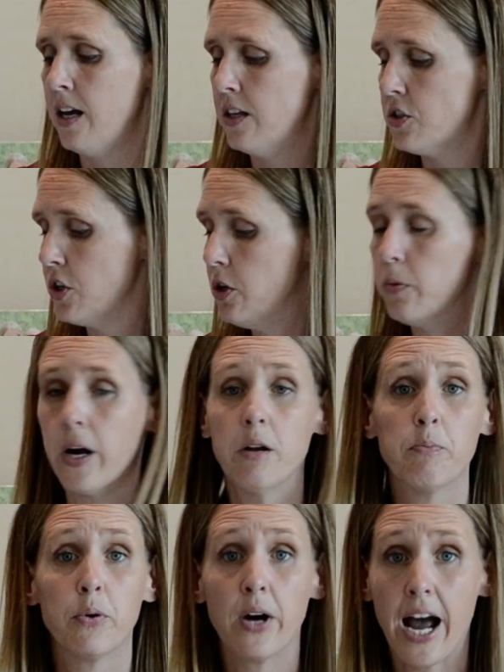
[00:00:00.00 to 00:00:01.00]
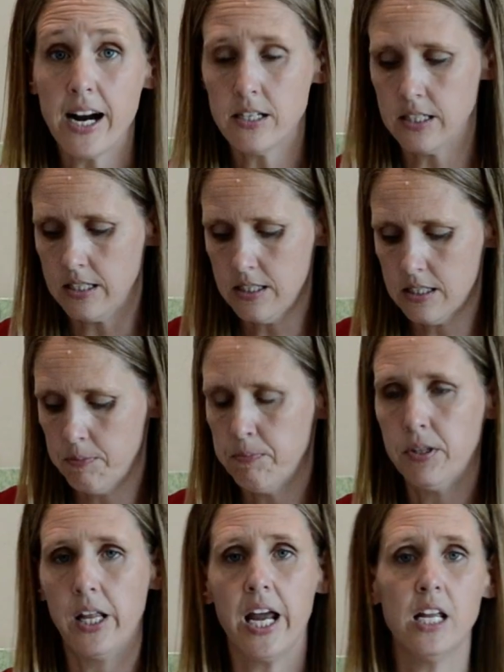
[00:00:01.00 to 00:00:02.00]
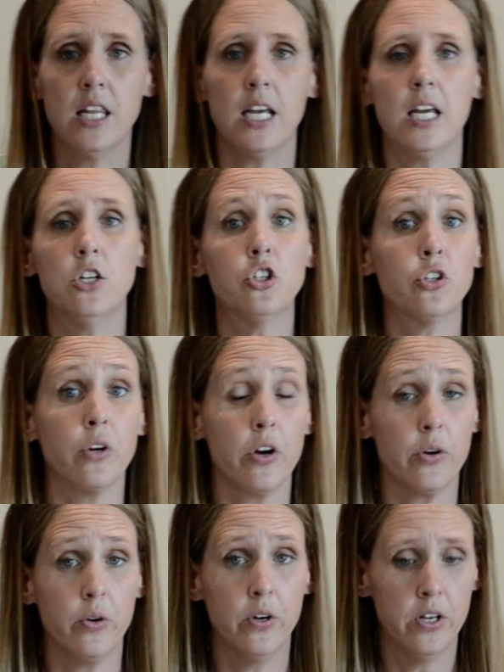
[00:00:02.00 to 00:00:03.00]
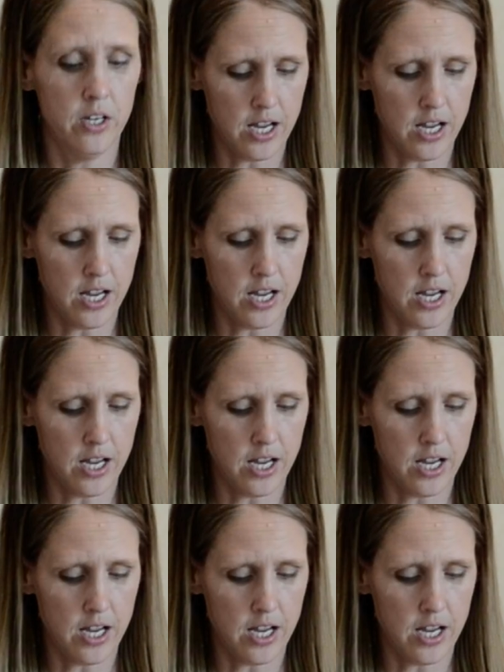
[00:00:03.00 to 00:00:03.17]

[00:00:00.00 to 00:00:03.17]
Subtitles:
So you want to practice playing the intro